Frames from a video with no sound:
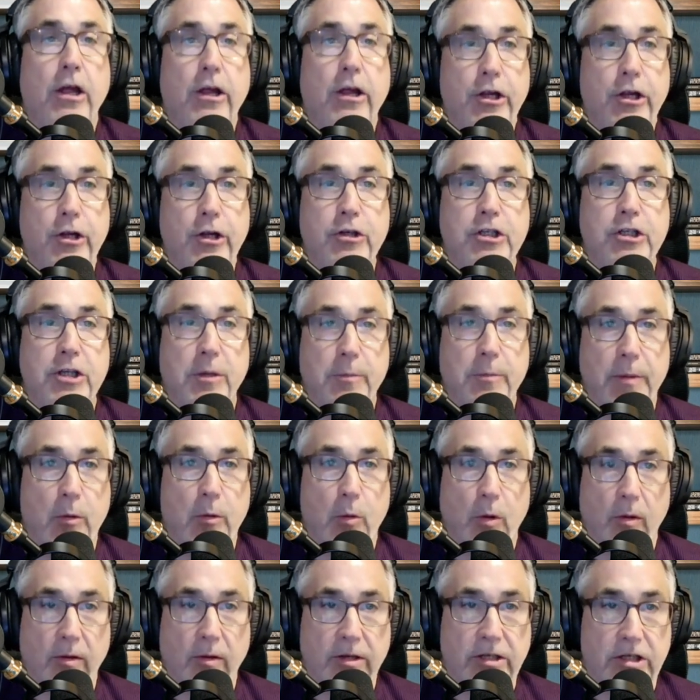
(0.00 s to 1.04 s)
you should be
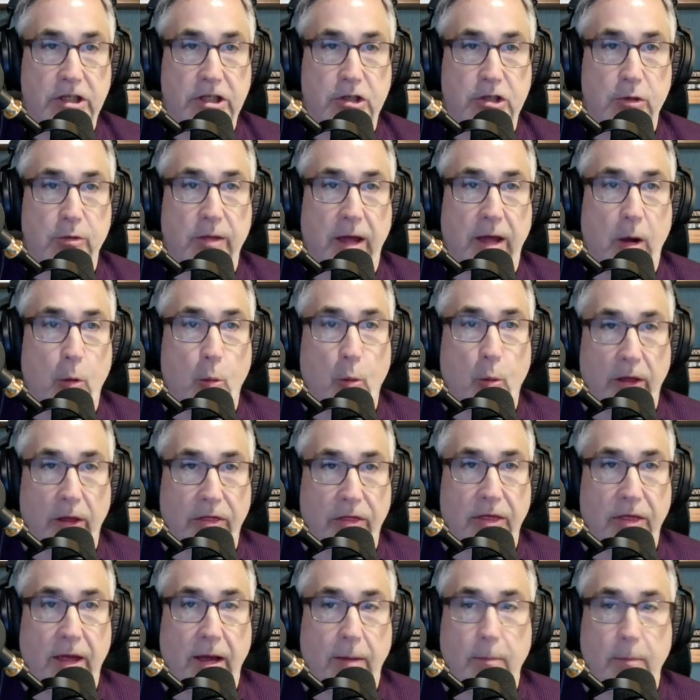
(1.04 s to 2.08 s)
willing to do that with
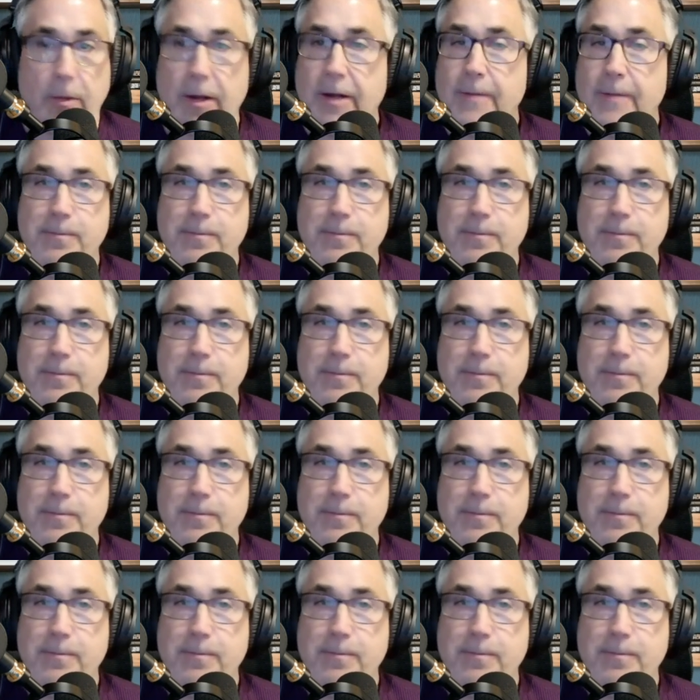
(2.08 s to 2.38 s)
them.